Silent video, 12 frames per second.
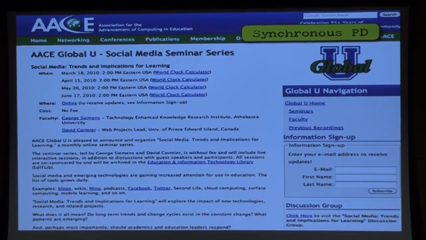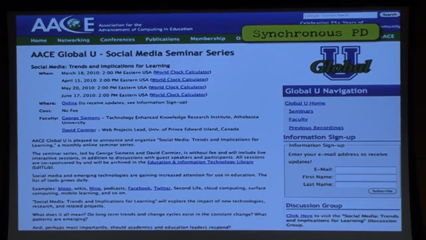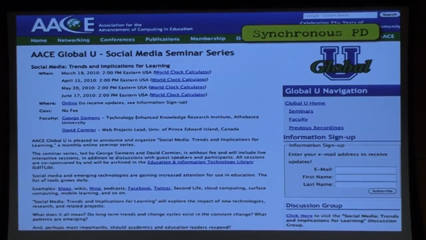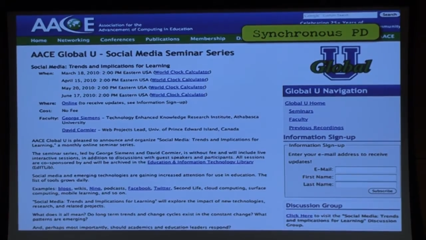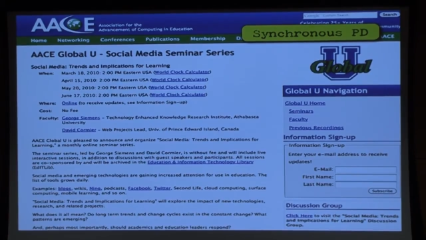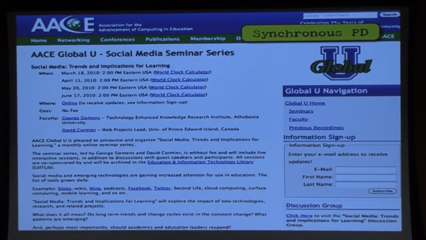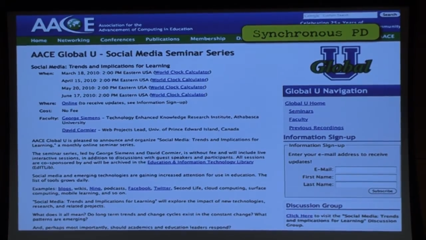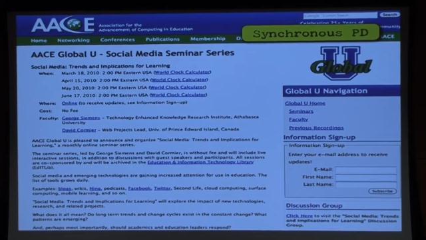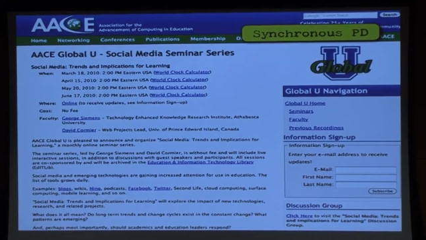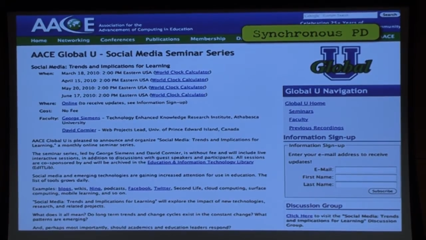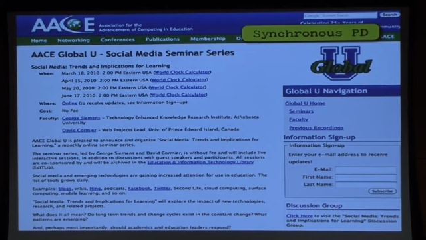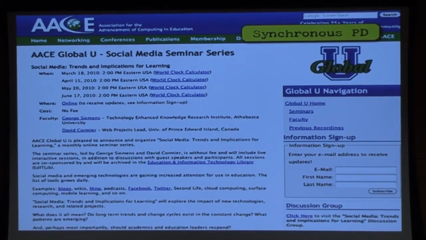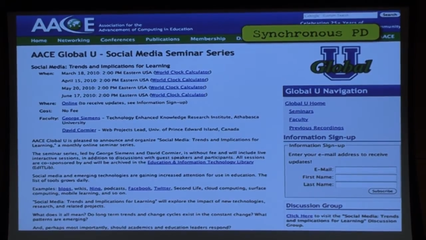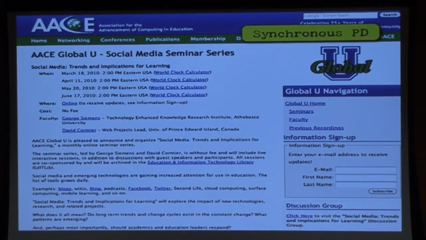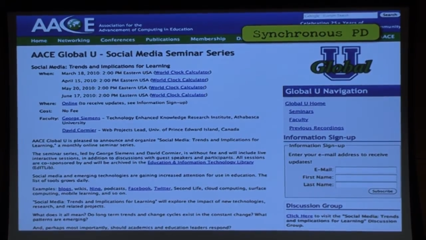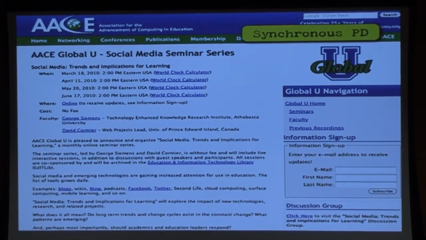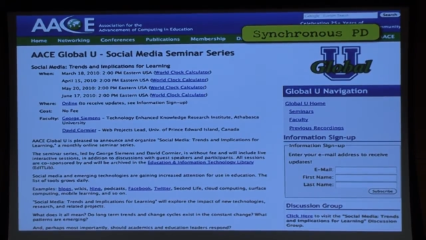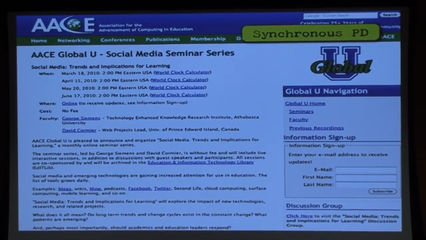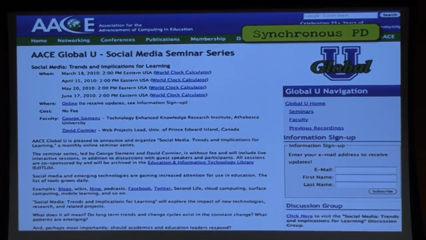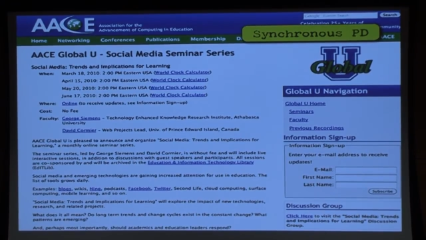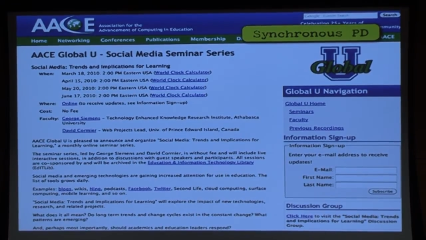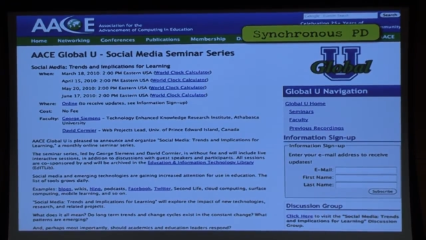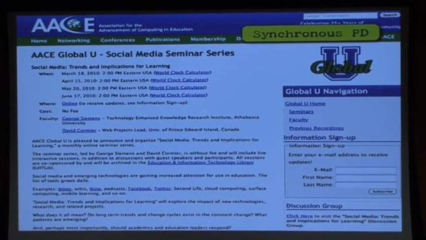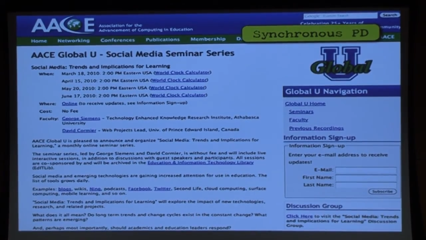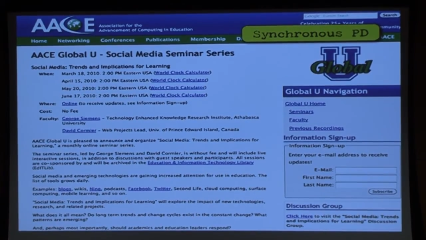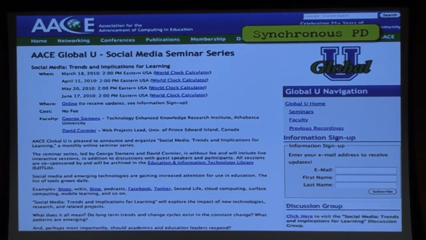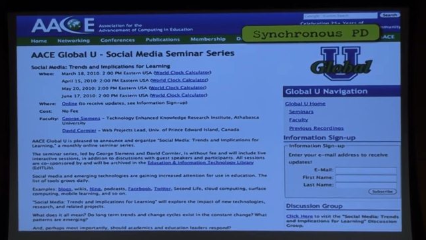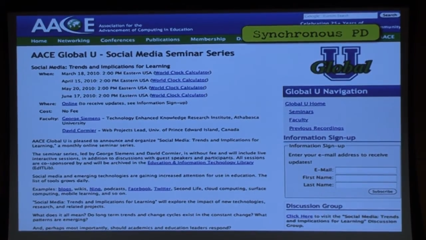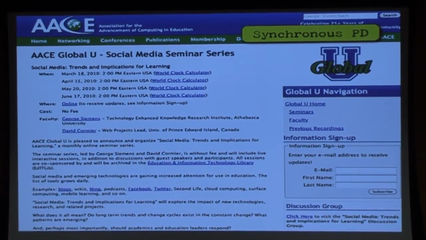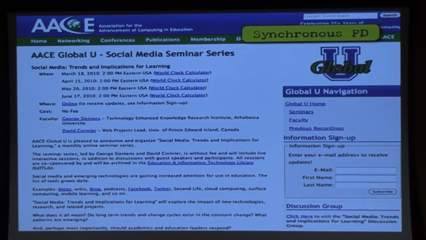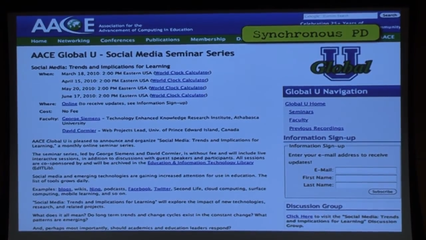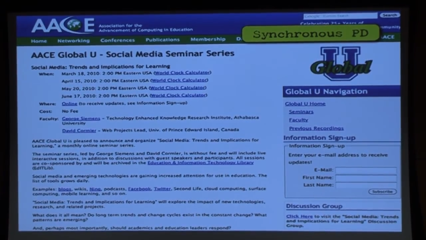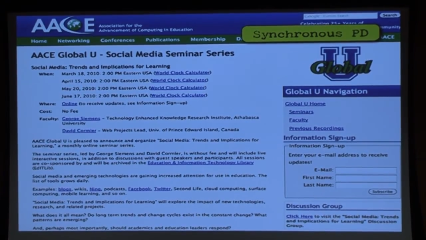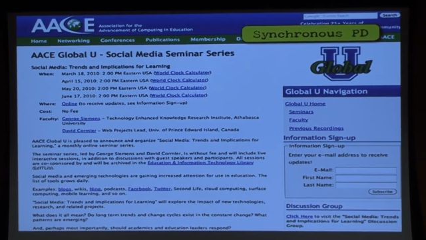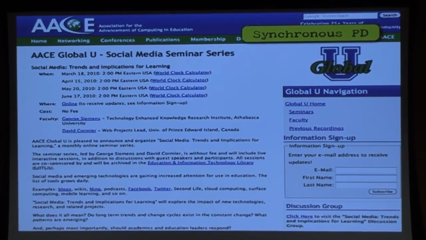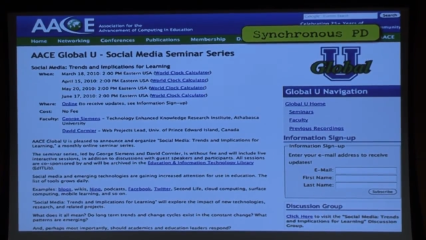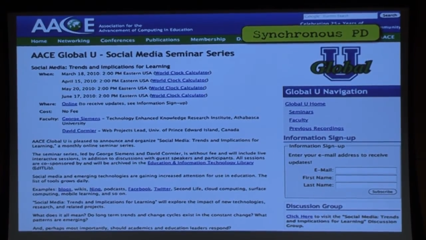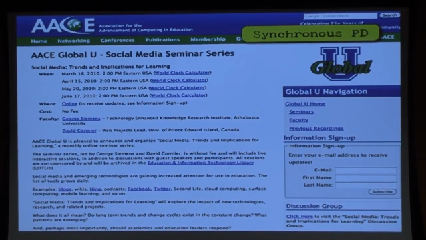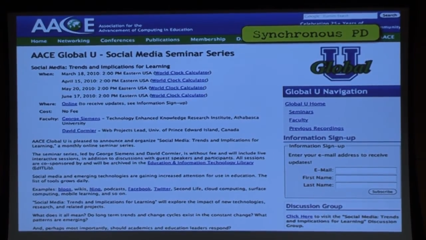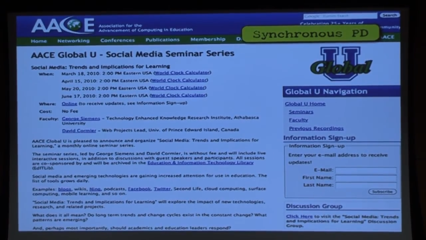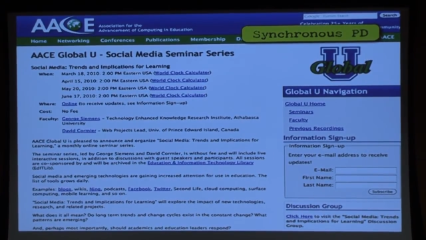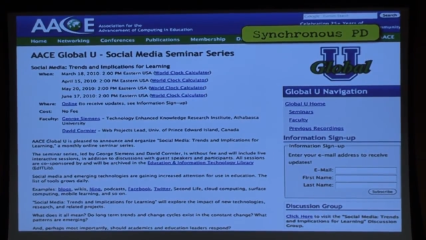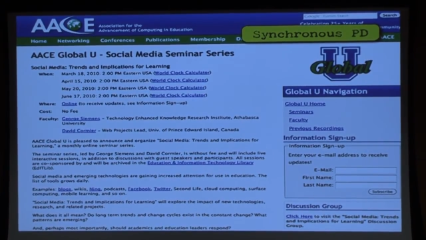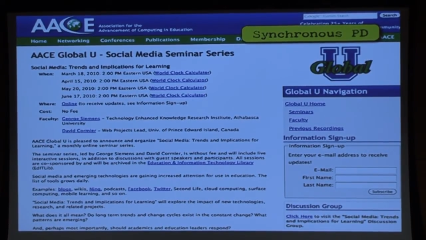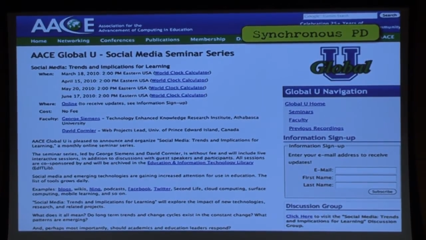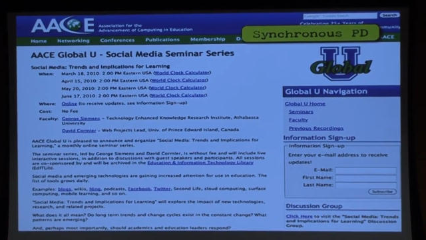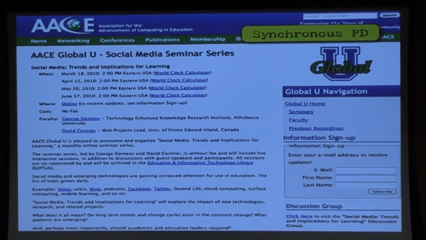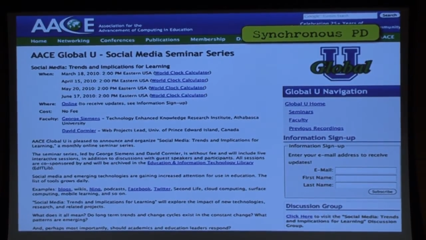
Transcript: No face is visible, so there are no lips to read.